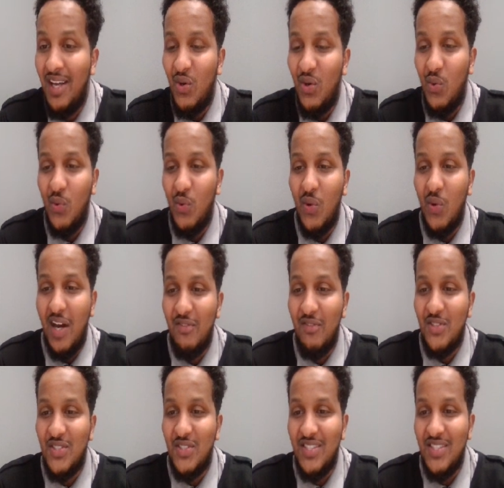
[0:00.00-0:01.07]
who
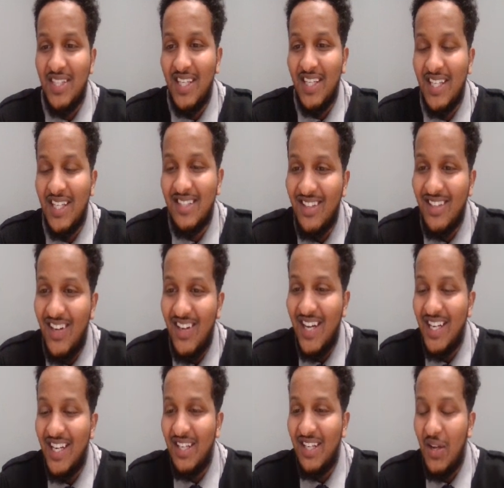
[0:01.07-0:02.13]
obviously
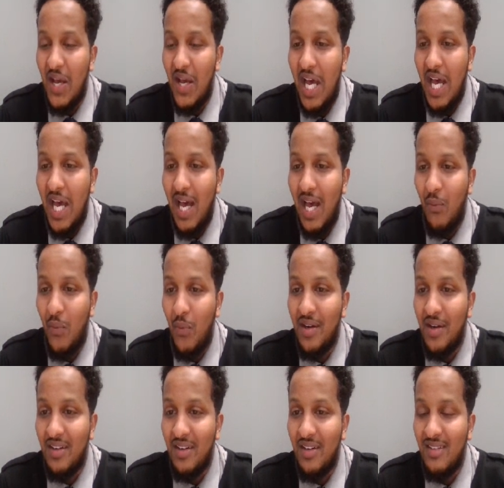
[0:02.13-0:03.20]
started
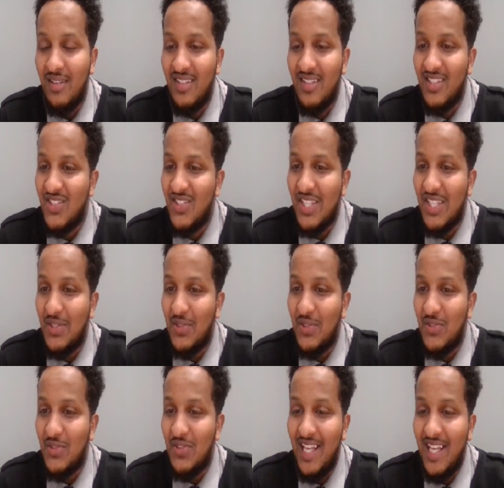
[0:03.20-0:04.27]
when this channel is
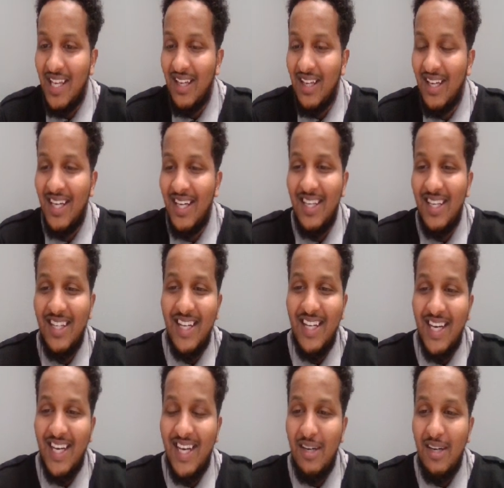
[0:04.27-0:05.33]
really
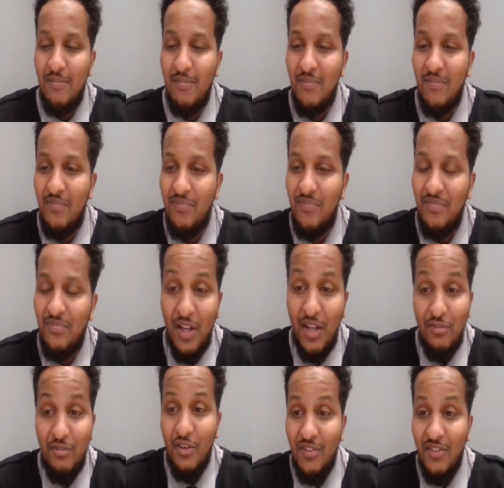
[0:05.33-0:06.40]

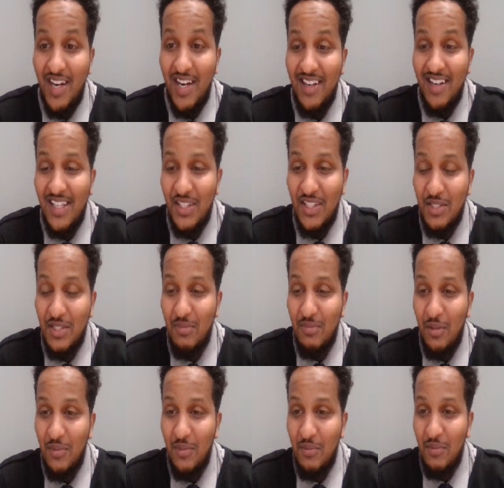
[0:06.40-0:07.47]
nothing right at this
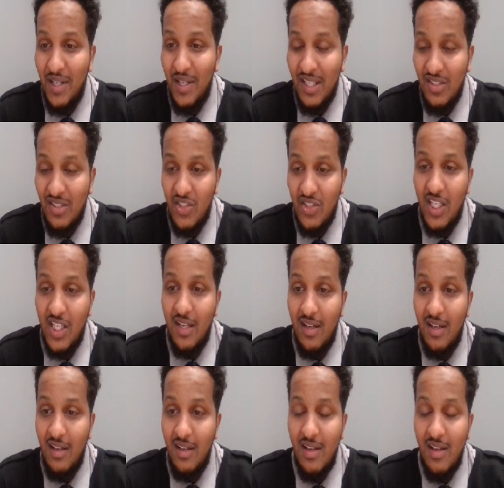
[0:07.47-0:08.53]
moment, but it's gonna
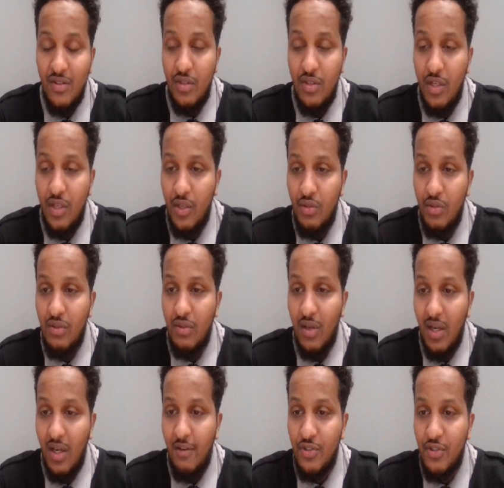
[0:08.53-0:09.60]
turn into a
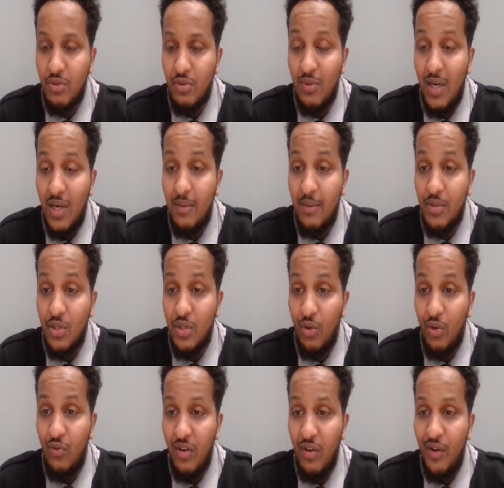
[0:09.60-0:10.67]
lot of subscribers
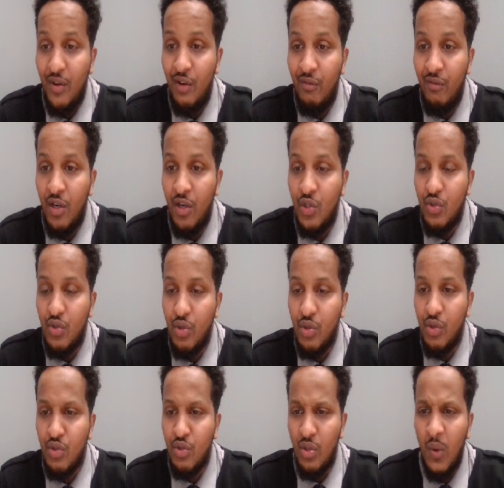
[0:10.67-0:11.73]
hopefully very, very
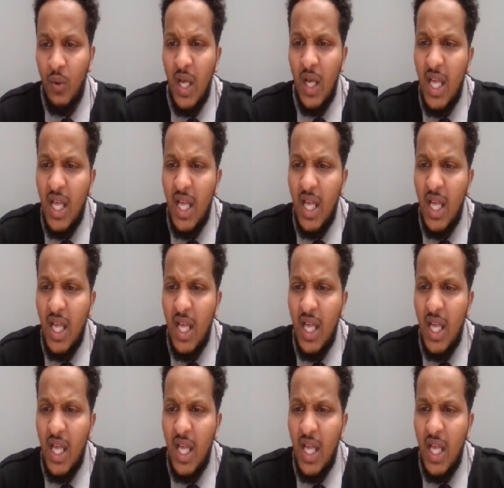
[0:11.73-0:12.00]
soon. So